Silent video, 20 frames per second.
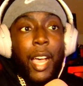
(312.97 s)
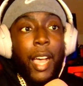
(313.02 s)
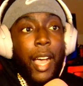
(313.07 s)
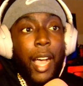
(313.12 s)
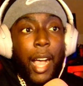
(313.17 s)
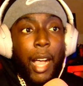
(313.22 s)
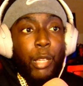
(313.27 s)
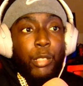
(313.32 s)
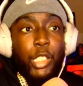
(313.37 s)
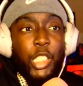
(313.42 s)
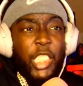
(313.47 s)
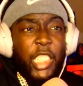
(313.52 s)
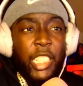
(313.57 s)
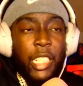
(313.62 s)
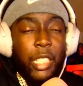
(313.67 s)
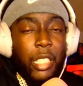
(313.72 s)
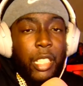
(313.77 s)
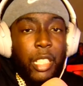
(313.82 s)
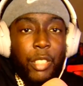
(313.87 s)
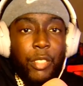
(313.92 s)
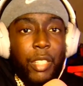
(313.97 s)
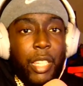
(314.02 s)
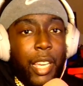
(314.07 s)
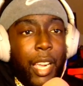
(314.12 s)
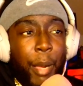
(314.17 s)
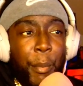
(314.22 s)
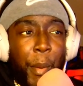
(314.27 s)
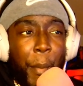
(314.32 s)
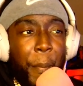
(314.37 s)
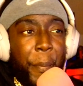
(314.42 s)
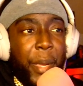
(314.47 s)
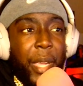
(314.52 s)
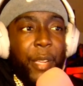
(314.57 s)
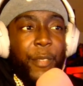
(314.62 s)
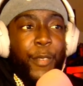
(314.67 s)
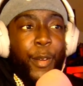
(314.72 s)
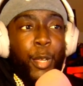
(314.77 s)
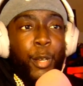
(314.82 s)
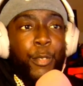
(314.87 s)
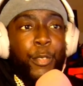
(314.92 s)
I was just in love. Like, I'm a big
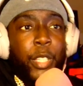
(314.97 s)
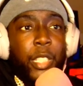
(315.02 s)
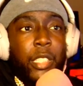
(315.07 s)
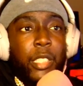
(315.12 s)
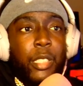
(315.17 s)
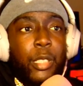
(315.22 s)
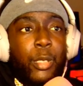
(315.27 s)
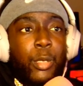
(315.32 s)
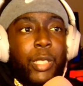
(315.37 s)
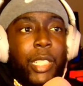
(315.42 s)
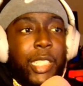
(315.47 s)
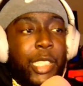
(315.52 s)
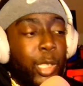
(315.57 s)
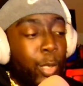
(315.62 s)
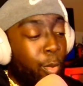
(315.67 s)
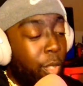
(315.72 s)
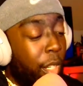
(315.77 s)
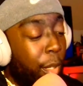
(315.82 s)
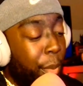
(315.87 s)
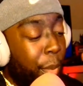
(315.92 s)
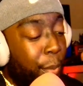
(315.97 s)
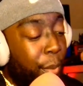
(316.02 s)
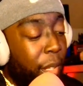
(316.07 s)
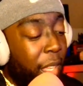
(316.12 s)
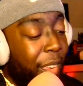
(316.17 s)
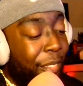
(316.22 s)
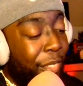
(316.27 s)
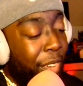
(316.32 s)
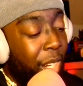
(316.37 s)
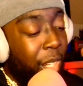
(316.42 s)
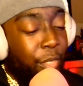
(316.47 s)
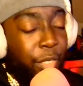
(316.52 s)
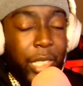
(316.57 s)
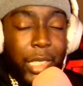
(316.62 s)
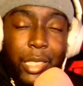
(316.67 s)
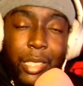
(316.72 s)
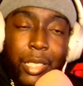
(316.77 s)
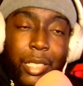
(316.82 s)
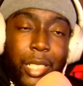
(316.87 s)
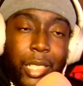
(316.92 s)
Final Fantasy dude. And so when I'll be playing Final
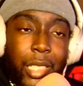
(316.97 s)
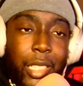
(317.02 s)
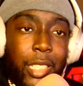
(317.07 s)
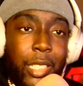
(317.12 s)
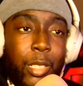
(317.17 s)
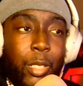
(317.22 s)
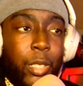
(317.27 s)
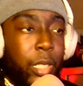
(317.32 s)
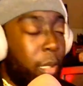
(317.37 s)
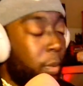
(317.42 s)
Fantasy 13 on here,